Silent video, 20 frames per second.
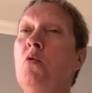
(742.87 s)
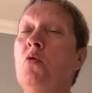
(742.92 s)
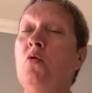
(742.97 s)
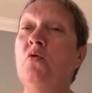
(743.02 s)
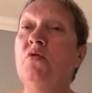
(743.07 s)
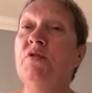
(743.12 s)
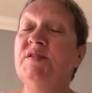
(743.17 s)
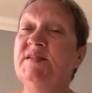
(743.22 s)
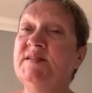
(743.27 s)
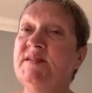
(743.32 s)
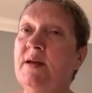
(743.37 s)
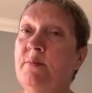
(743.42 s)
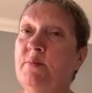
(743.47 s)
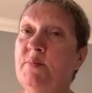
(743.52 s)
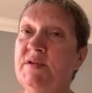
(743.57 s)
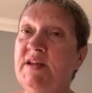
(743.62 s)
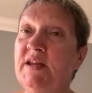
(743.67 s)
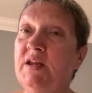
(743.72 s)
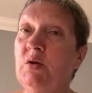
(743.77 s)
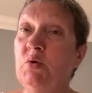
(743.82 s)
more than
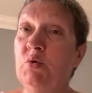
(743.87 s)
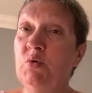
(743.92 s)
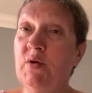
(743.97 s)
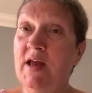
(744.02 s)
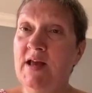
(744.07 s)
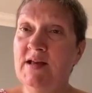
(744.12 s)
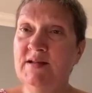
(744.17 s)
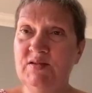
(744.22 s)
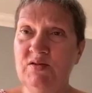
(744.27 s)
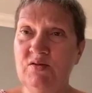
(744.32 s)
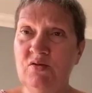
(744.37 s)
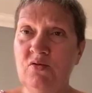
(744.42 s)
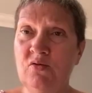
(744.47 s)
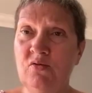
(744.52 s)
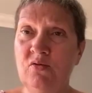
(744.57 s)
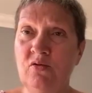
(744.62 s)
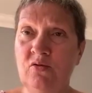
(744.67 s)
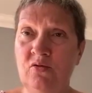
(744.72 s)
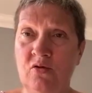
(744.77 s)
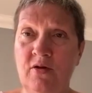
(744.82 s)
somebody who has not
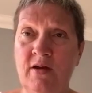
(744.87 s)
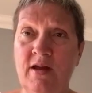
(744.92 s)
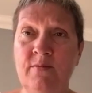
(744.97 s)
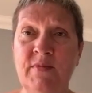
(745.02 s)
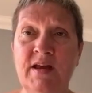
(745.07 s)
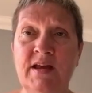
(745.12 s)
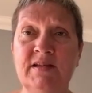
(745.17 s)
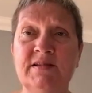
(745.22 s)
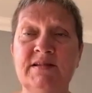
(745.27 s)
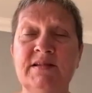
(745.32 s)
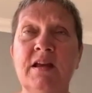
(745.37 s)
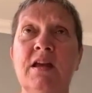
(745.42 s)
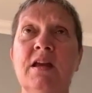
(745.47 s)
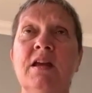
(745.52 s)
got MS.